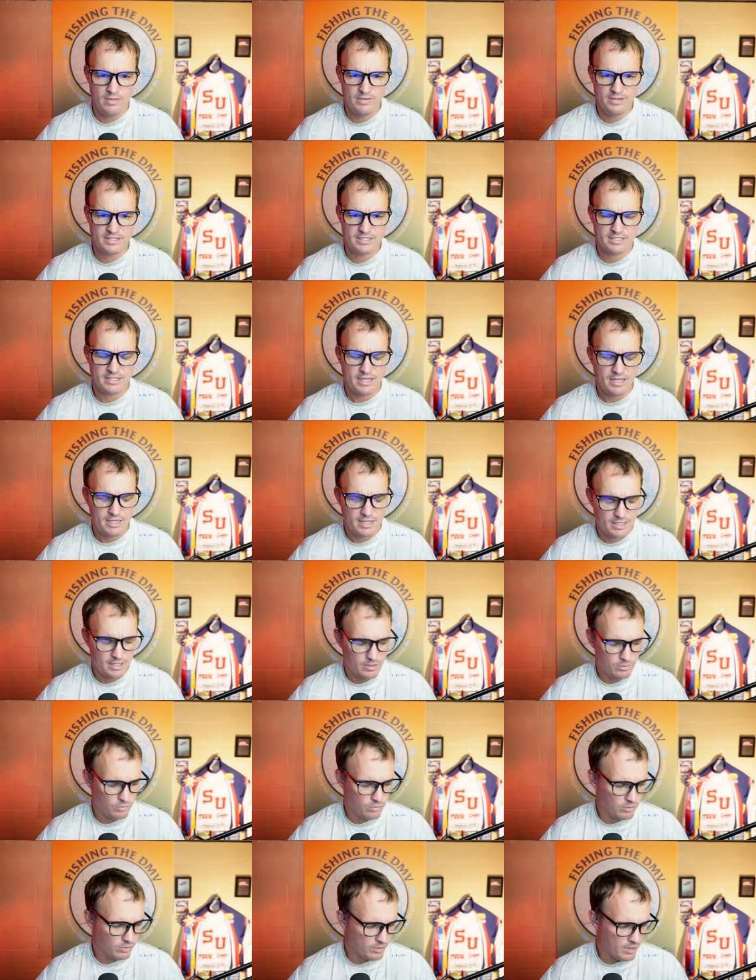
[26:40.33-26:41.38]
In the
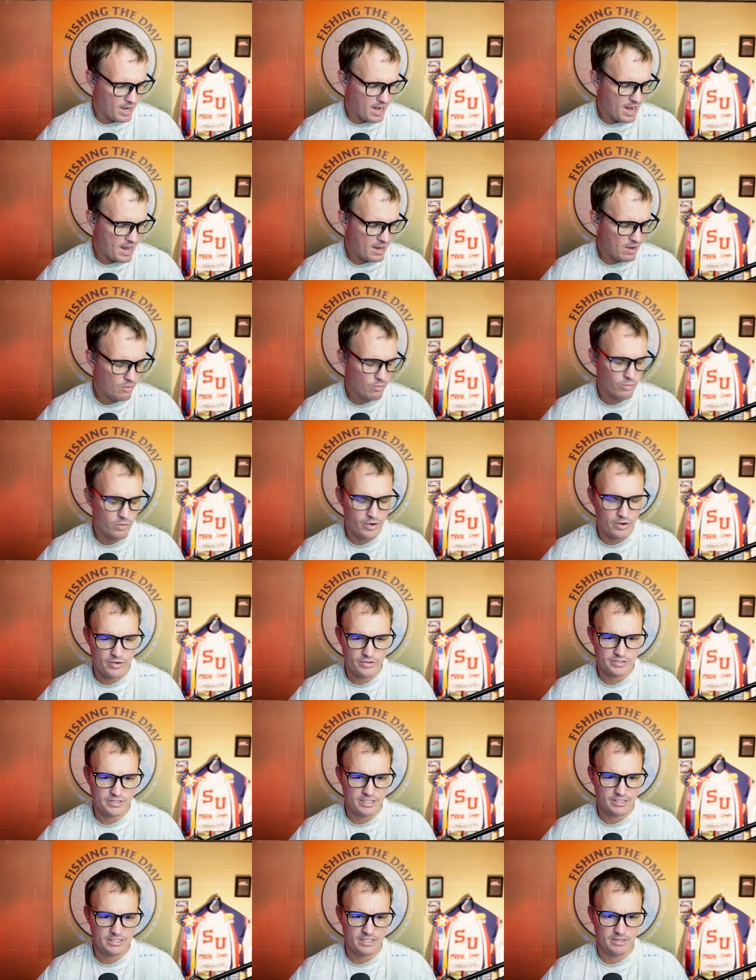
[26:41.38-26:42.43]
snakehead world, how rare
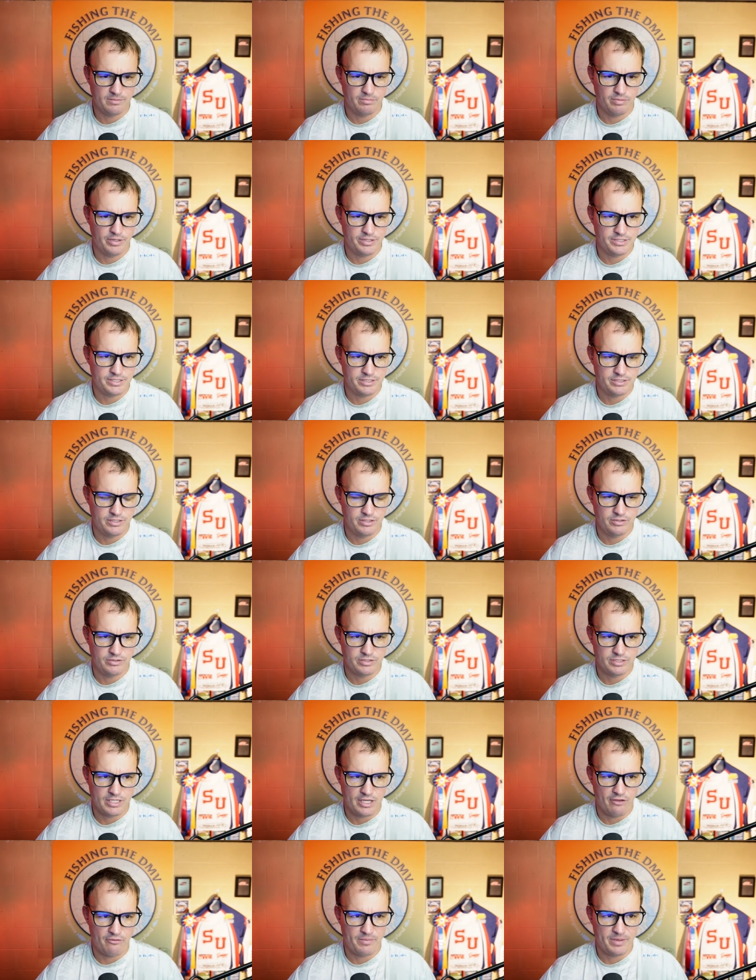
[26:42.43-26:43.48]
is that to get places to
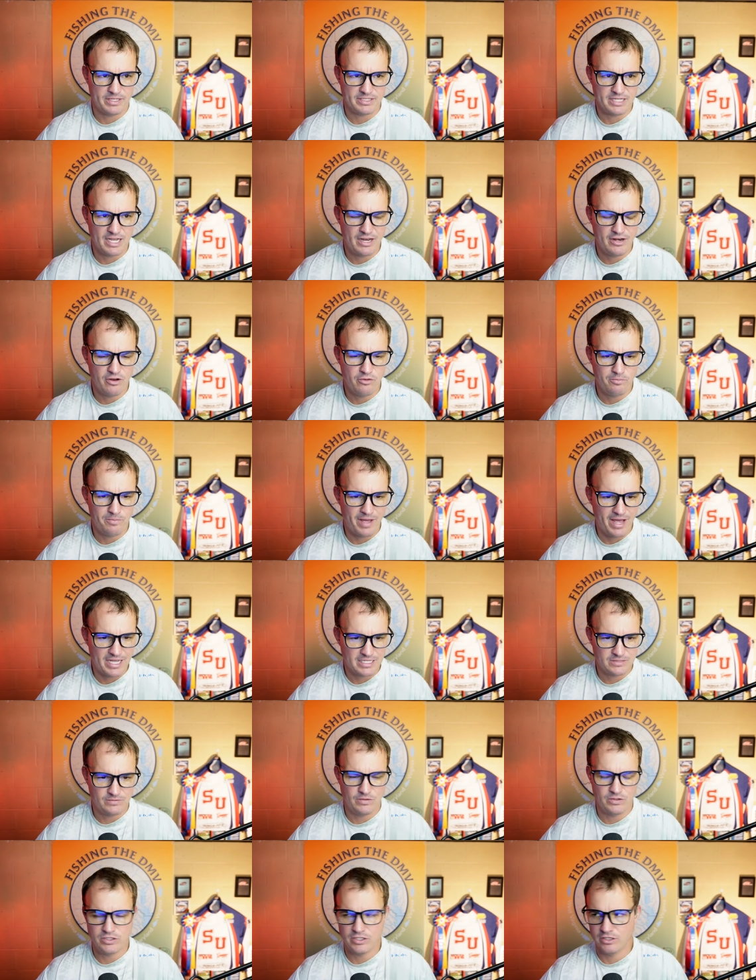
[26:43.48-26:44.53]
yourself? Because I know
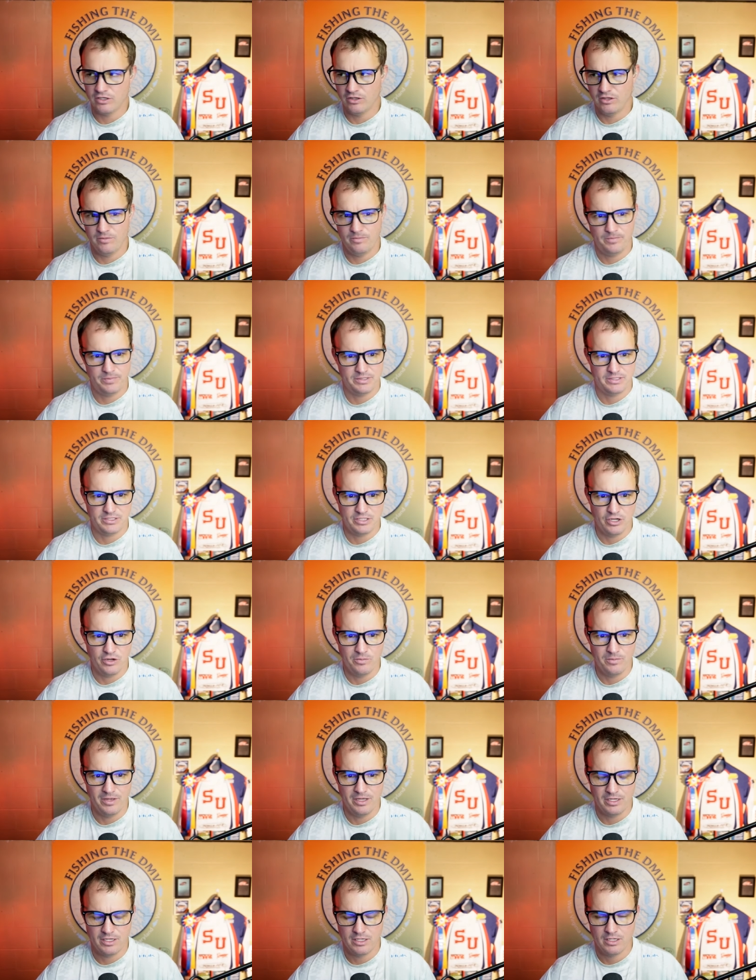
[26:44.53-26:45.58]
bass fishing on the
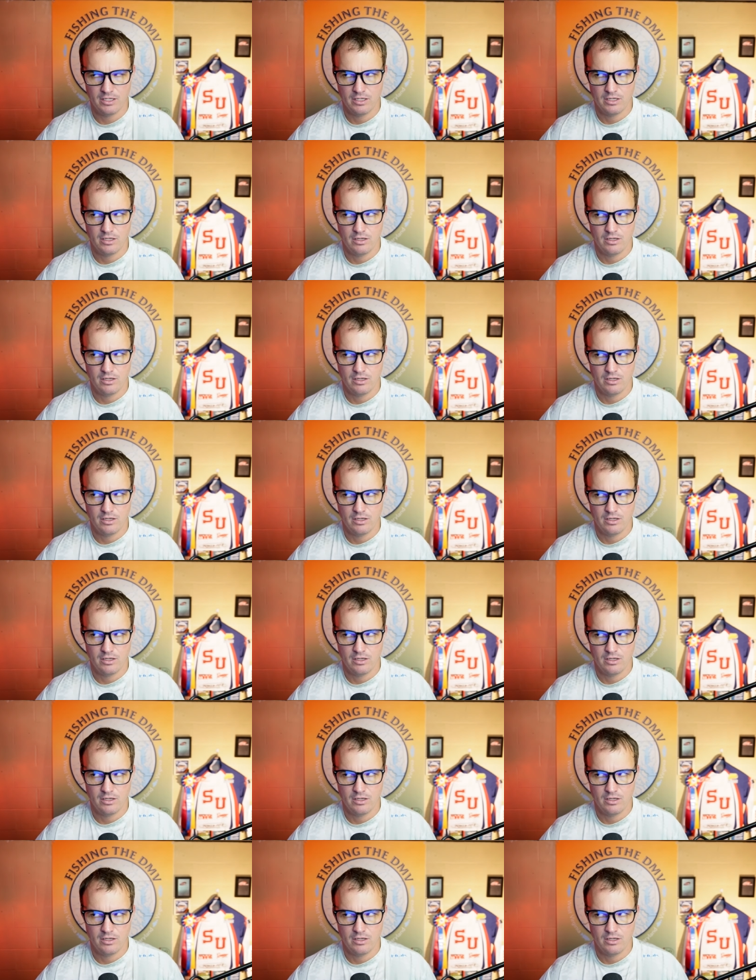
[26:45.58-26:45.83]
Potomac,